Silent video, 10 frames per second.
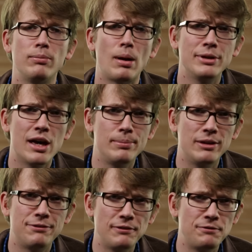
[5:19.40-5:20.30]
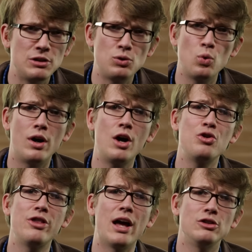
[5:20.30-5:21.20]
there are probably gonna be 50 to
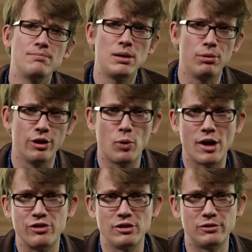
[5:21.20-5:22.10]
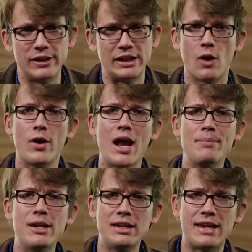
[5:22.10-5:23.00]
100,000 people that watch this video, and
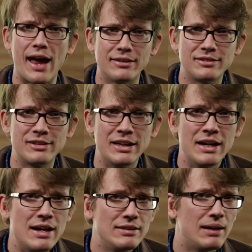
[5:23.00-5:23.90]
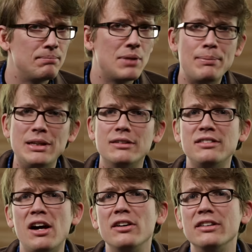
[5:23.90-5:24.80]
I'm gonna guess that maybe a
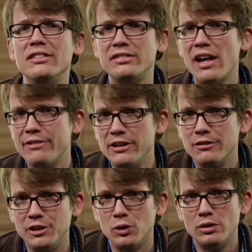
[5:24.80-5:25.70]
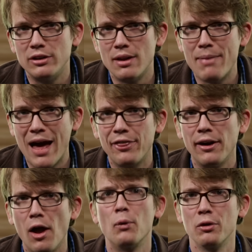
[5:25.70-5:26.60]
solid seven of you did the math
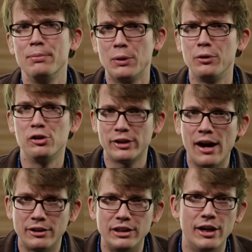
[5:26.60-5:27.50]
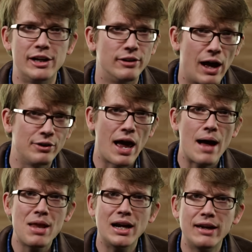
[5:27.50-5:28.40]
along with me with your calculator out.
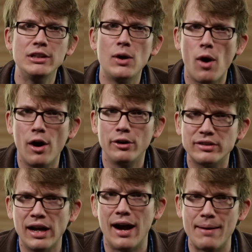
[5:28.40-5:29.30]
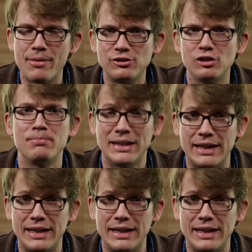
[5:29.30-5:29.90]
Now, I'm not giving you a hard time, that's just my